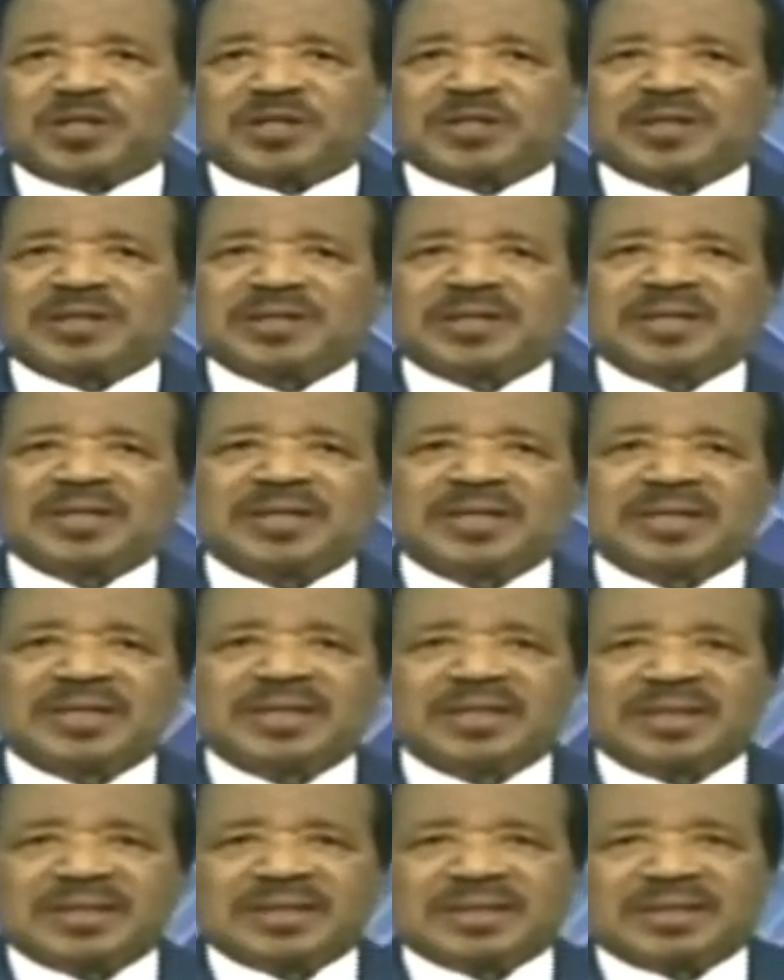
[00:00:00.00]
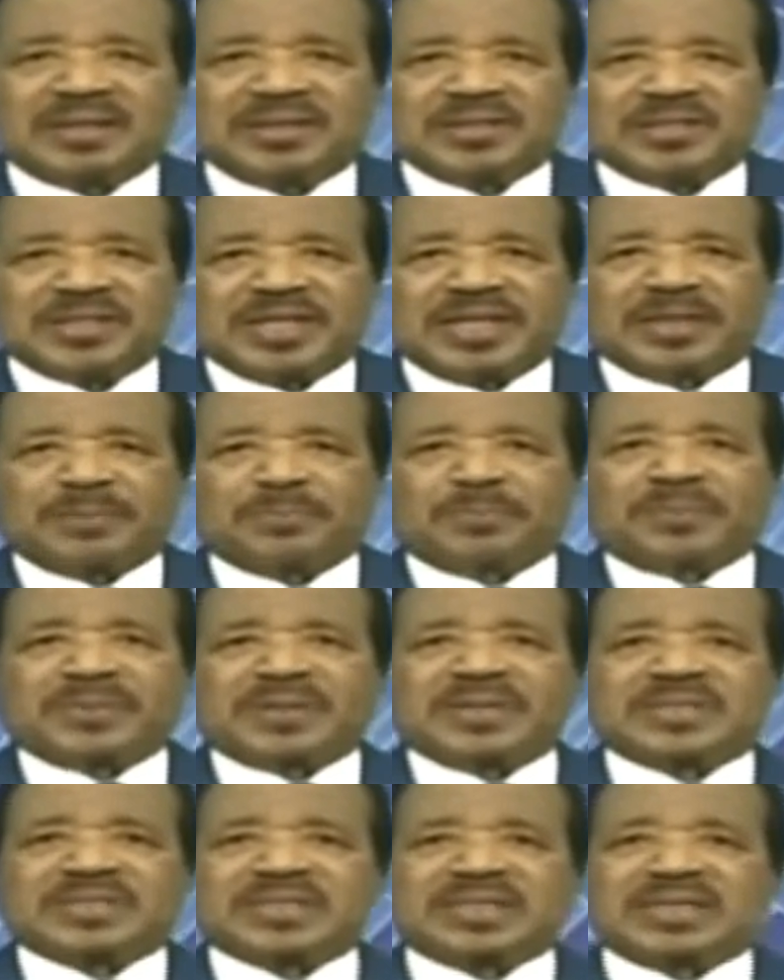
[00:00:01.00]
That is why
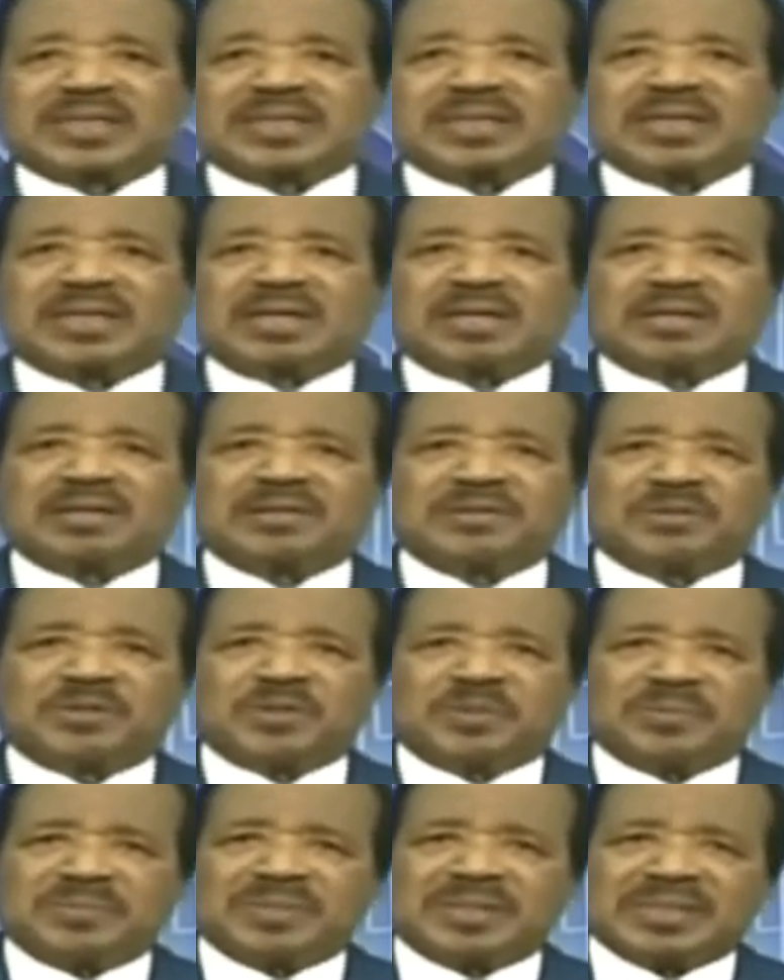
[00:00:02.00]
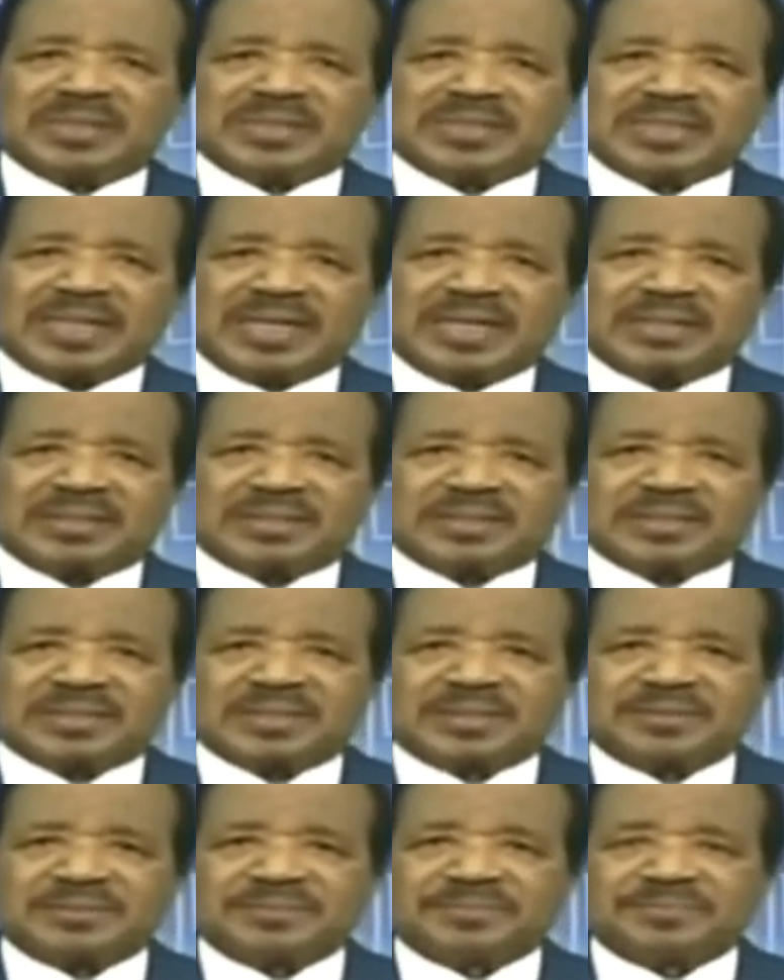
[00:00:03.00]
I prescribed the special
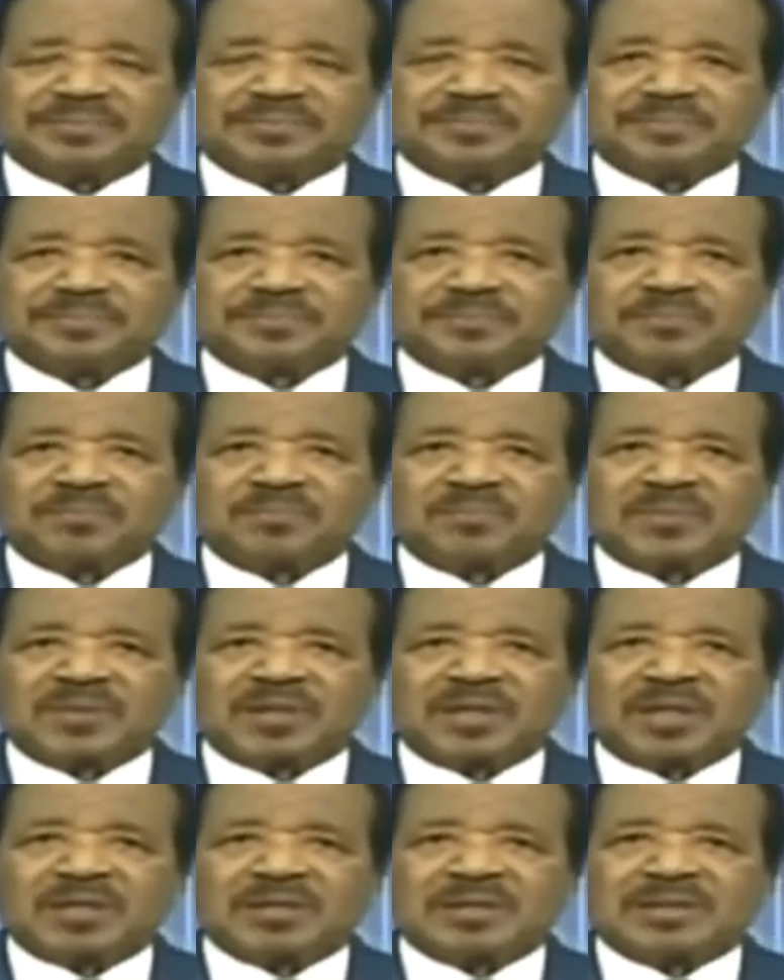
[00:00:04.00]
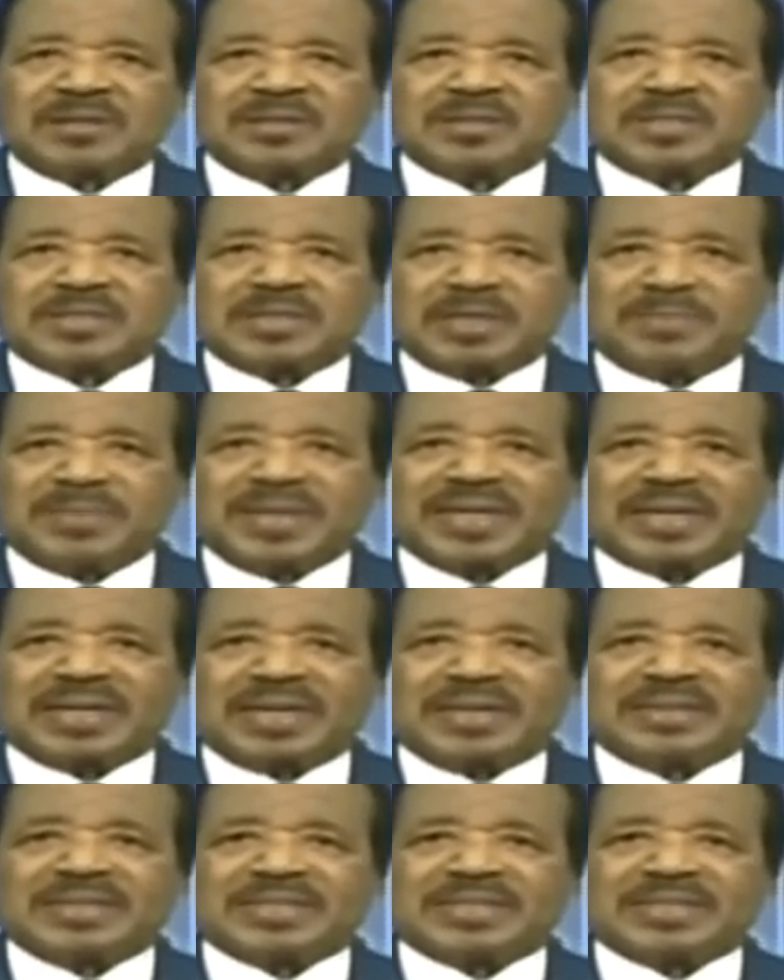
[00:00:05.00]
3-year youth plan in